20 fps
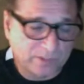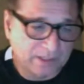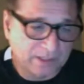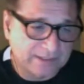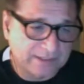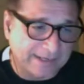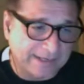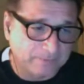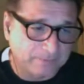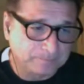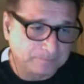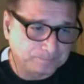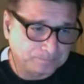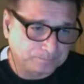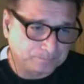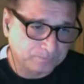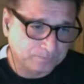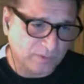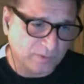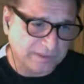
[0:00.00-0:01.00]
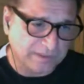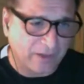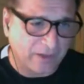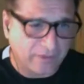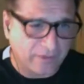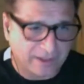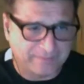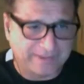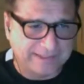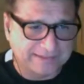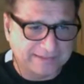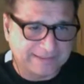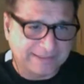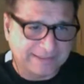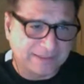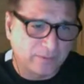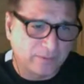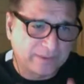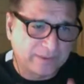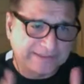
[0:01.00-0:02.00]
Now, with all that being said, I
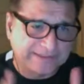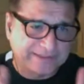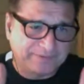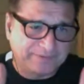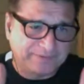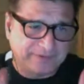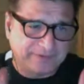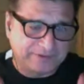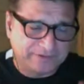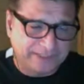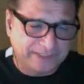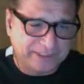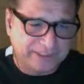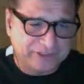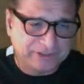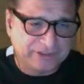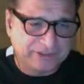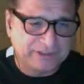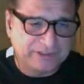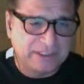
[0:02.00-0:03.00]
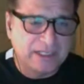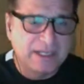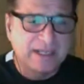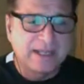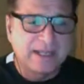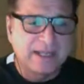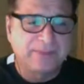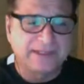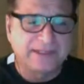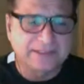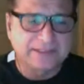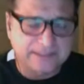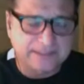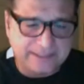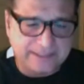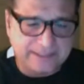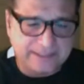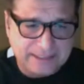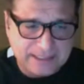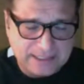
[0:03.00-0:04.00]
wanted to keep a foundation.
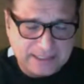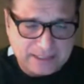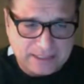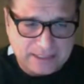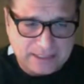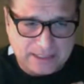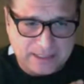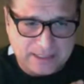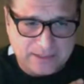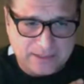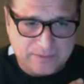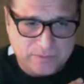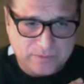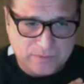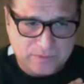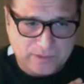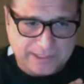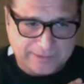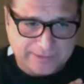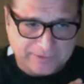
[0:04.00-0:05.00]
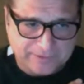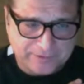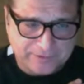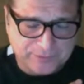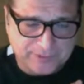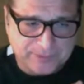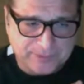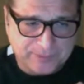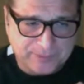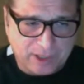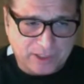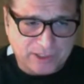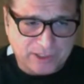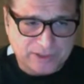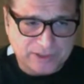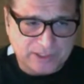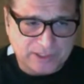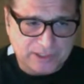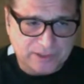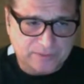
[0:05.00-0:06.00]
Basically, layer 3 products
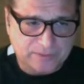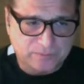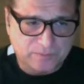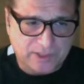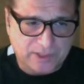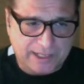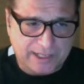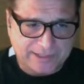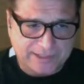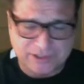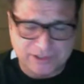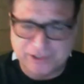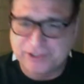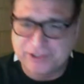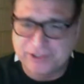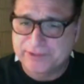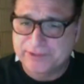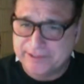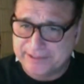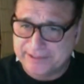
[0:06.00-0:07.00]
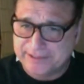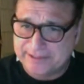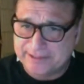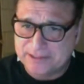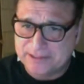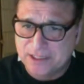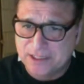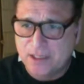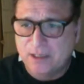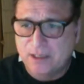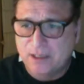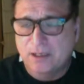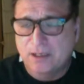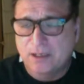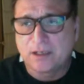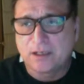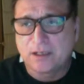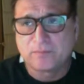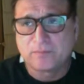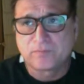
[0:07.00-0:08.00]
had security in it.
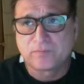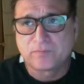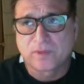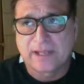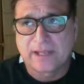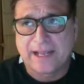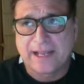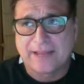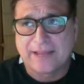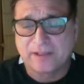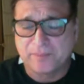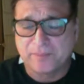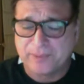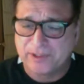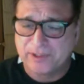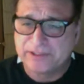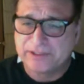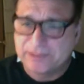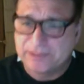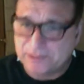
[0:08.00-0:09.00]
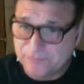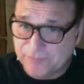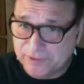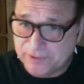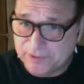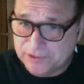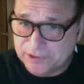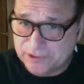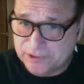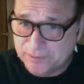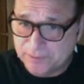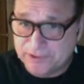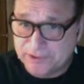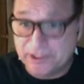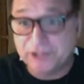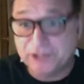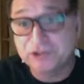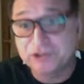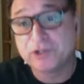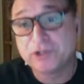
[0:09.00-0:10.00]
They had the ability to filter, but they
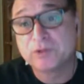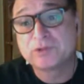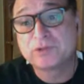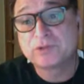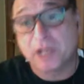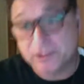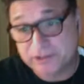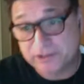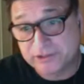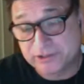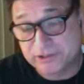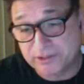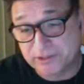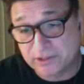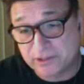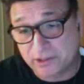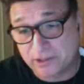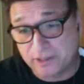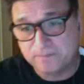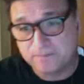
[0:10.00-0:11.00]
chose not to turn it on